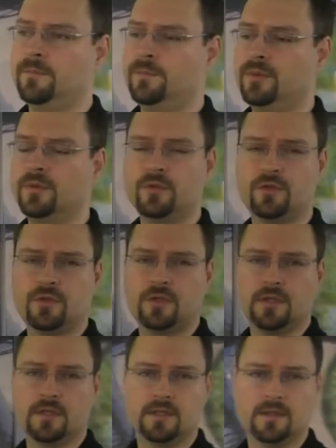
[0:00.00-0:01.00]
push
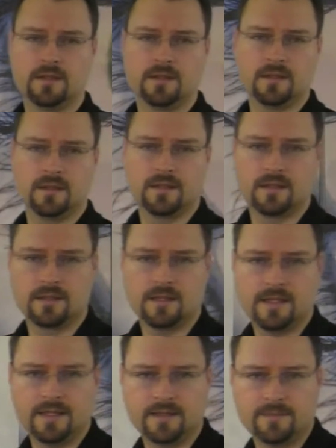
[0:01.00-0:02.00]
your
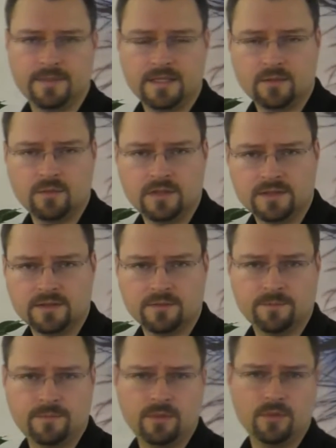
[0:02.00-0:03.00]
client backwards, you
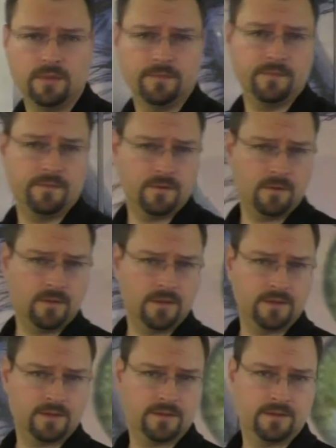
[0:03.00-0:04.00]
pull him
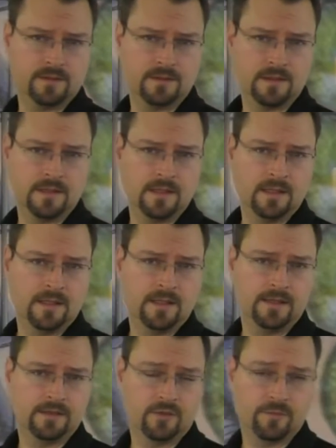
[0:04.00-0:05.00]
forwards,
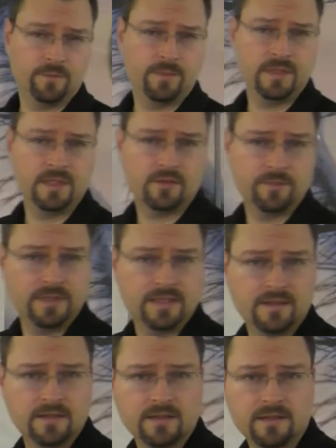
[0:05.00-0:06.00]
and you
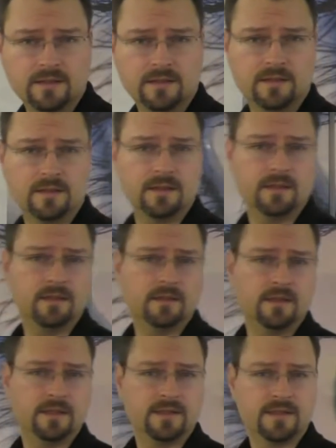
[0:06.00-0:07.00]
repeat
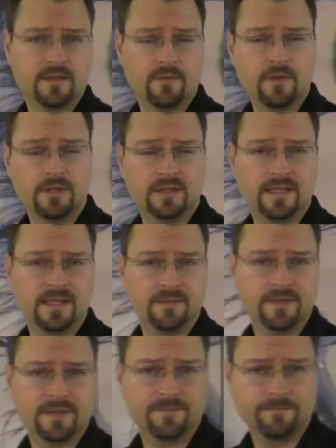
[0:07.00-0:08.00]
that several
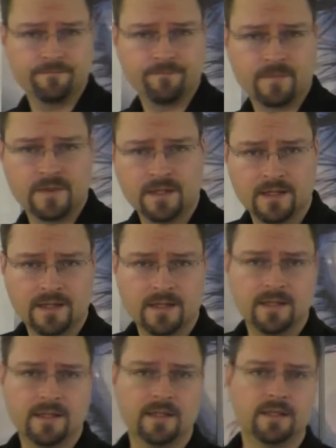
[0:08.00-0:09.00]
times,
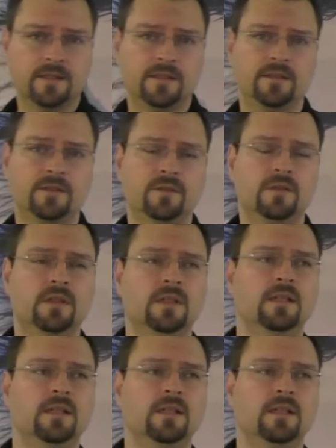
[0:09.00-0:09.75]
you